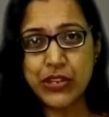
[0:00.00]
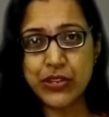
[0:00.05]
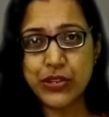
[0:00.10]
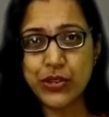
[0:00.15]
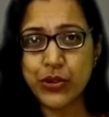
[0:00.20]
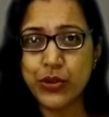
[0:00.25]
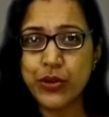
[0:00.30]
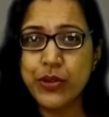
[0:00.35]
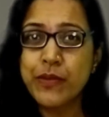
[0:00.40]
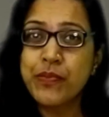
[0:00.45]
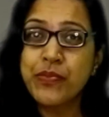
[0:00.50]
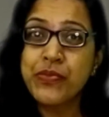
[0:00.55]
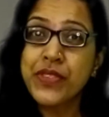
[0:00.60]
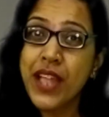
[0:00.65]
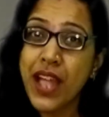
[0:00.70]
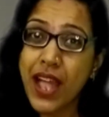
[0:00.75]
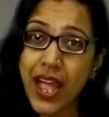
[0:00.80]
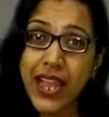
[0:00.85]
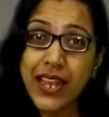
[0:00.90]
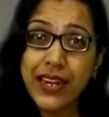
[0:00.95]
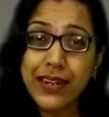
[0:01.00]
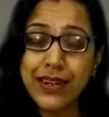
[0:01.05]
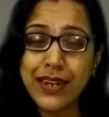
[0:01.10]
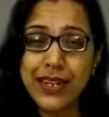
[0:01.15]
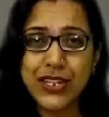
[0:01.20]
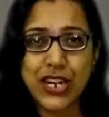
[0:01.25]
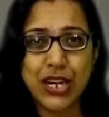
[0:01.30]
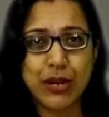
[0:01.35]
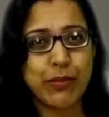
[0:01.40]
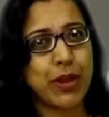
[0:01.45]
So, I,
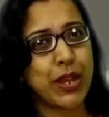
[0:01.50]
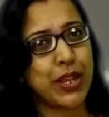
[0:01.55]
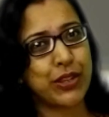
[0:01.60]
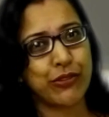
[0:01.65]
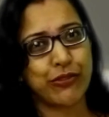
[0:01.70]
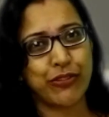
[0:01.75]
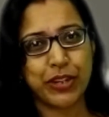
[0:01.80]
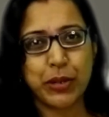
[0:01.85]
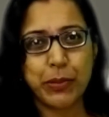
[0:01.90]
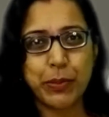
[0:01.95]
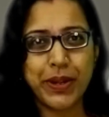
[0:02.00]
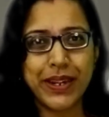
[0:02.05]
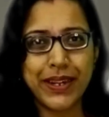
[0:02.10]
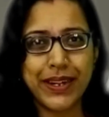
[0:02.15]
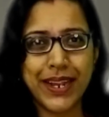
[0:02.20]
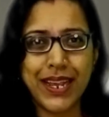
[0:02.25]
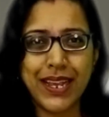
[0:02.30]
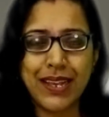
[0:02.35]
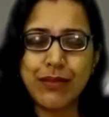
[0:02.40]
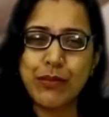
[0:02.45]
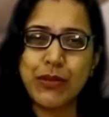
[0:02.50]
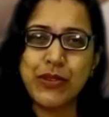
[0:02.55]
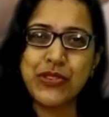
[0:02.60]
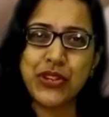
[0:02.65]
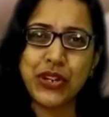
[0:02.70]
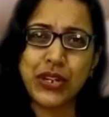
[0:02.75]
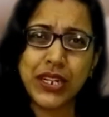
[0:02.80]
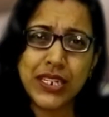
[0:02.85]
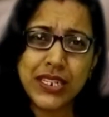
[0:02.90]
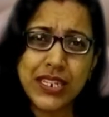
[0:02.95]
Reena Sharma, your vitamin team,
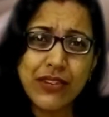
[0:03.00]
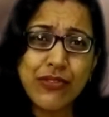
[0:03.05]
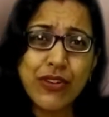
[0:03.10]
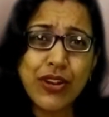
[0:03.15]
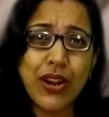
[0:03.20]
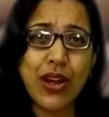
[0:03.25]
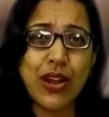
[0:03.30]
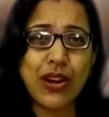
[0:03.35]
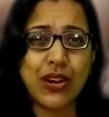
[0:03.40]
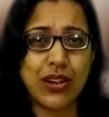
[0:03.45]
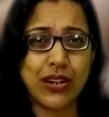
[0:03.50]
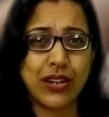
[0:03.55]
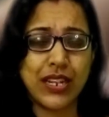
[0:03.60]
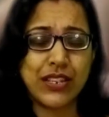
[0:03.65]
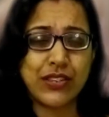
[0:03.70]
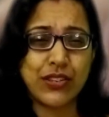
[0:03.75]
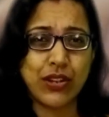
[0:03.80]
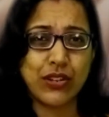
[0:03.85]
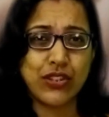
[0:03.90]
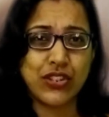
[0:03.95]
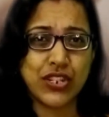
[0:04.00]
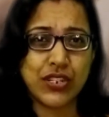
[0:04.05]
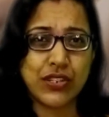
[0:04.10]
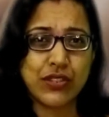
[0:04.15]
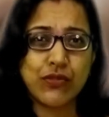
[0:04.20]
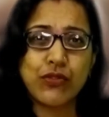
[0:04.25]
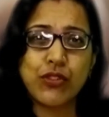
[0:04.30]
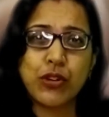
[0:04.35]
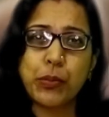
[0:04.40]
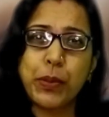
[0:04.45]
is a teacher for all online
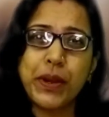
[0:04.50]
solutions,